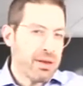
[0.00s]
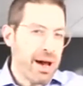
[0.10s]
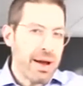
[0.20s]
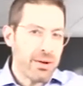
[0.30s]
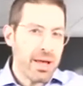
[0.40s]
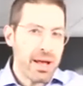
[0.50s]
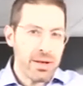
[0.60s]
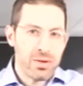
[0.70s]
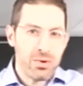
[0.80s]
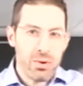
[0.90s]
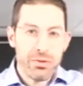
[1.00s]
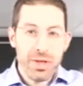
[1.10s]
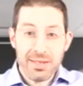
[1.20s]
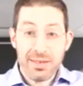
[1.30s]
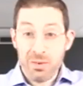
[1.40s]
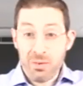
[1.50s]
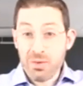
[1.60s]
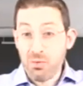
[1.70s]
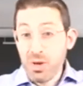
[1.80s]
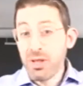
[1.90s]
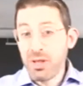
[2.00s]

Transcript: where the entire day is called Thanksgiving.